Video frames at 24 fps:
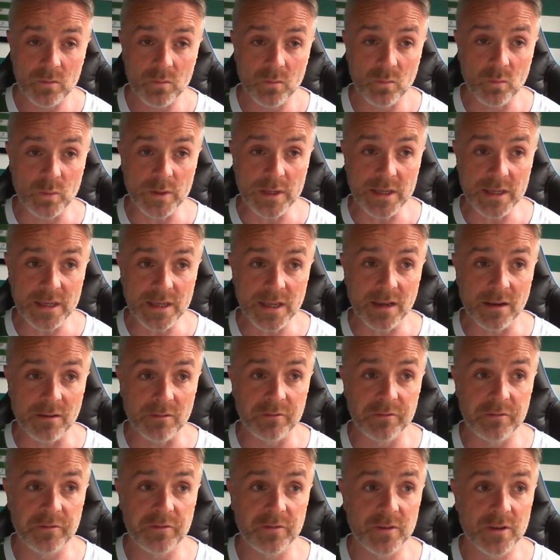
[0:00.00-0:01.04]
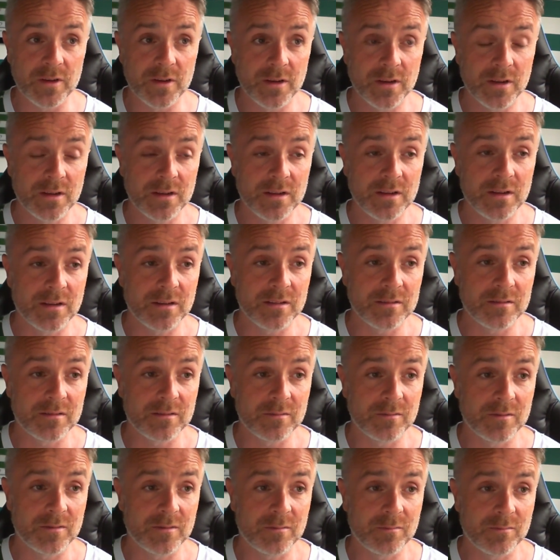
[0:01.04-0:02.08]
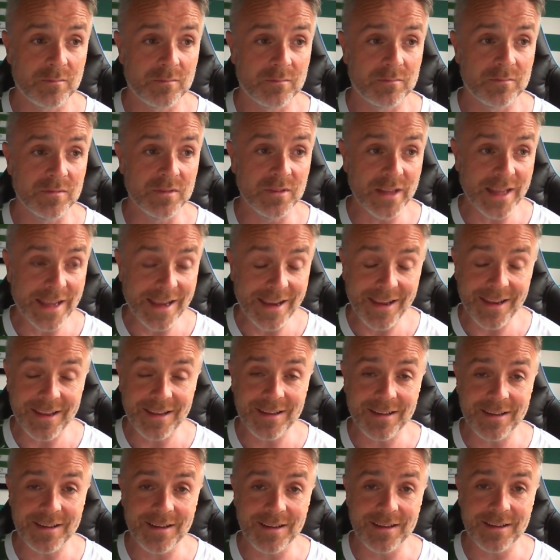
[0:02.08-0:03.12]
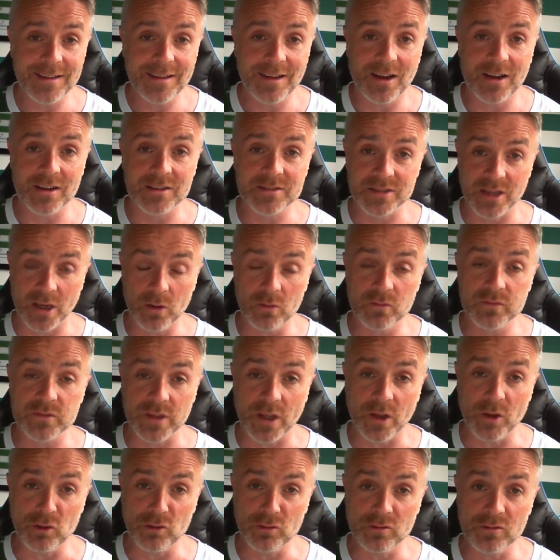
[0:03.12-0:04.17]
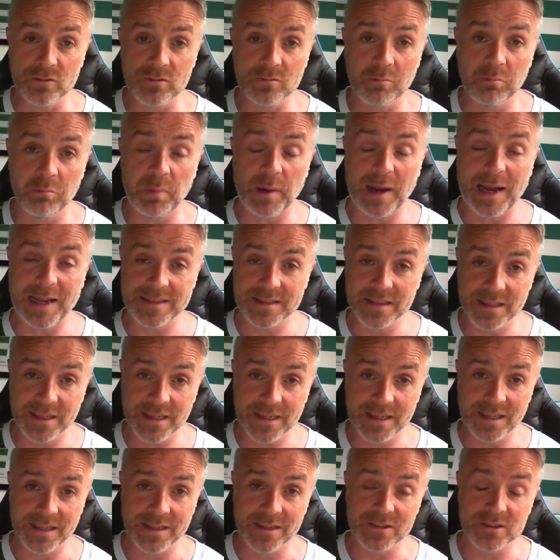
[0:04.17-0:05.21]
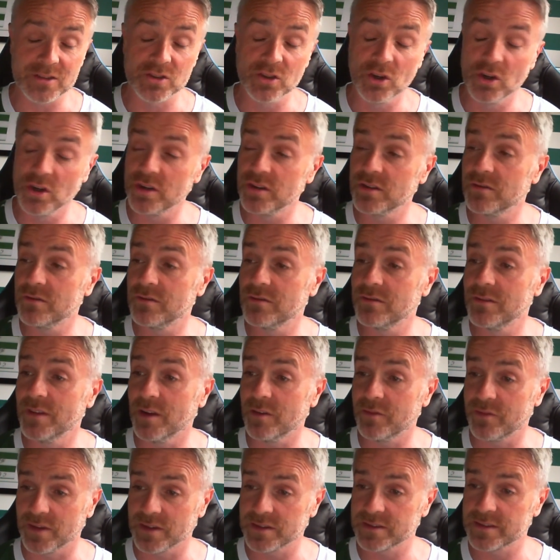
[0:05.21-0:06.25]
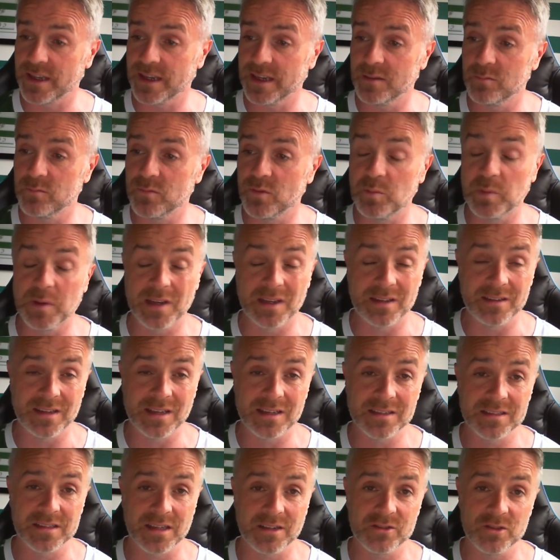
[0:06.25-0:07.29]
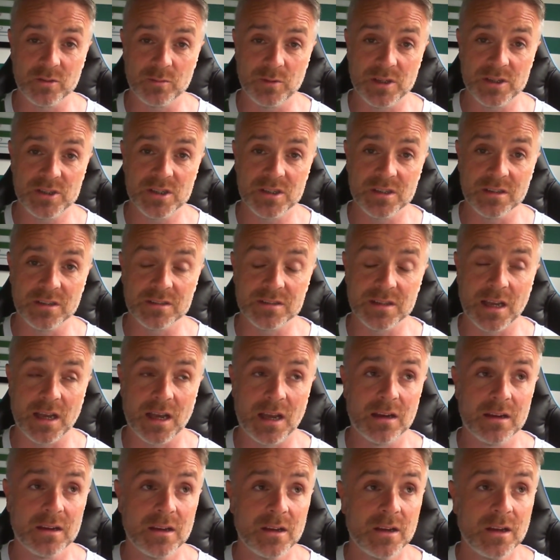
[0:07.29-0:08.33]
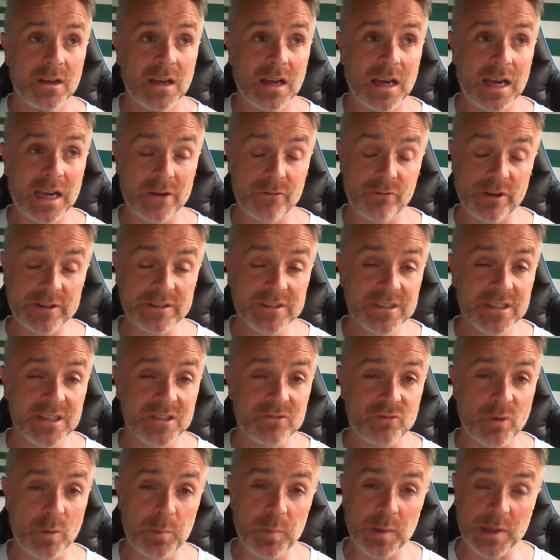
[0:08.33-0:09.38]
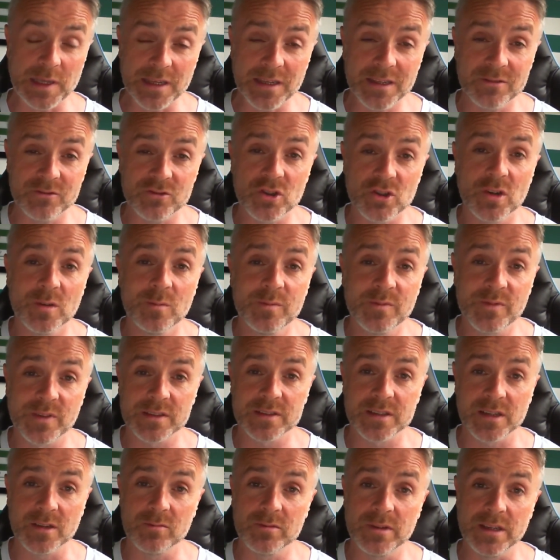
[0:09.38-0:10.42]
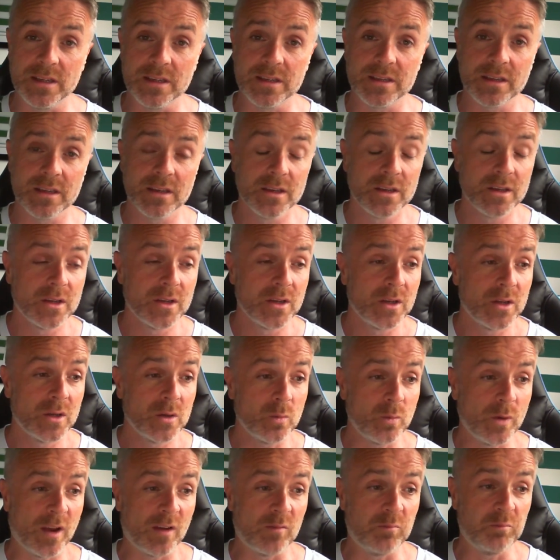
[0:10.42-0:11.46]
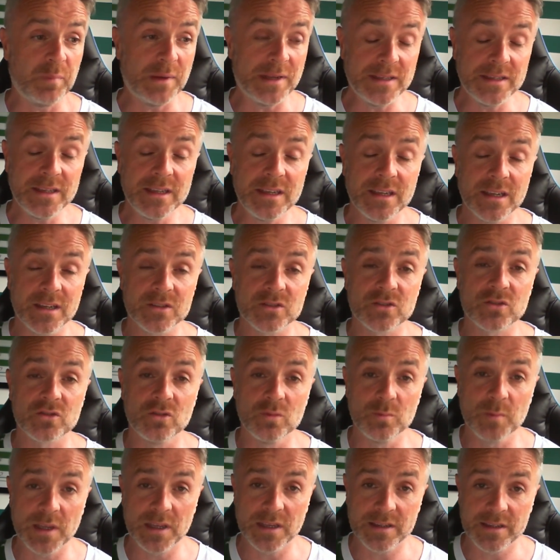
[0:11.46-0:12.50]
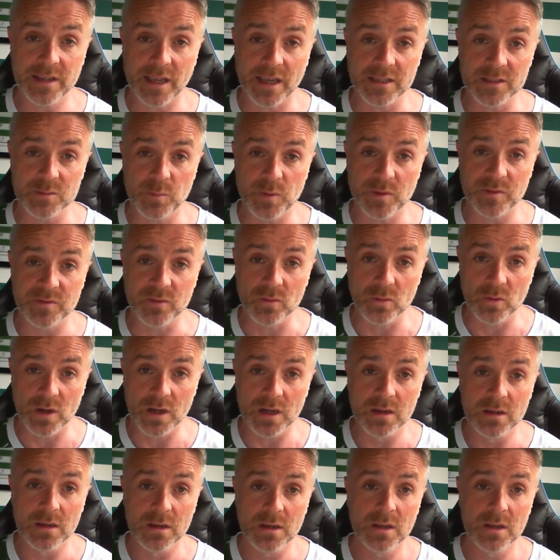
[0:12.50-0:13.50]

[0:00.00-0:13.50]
We have let ourselves down badly, and it's not the first time we've been in this situation. It's a rinse and repeat job for Celtic. We have been here so many times before